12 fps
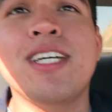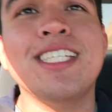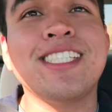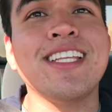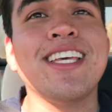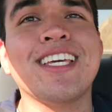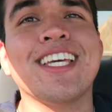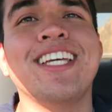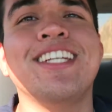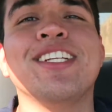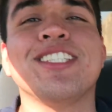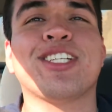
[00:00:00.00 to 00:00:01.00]
his link in
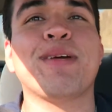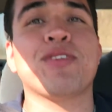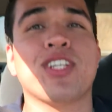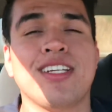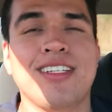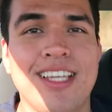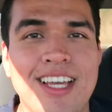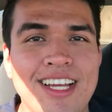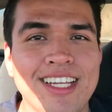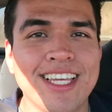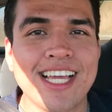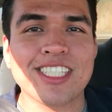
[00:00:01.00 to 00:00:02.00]
the description.
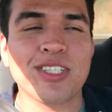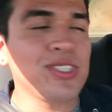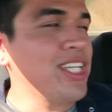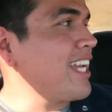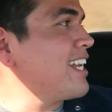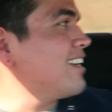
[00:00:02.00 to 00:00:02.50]
You guys go check it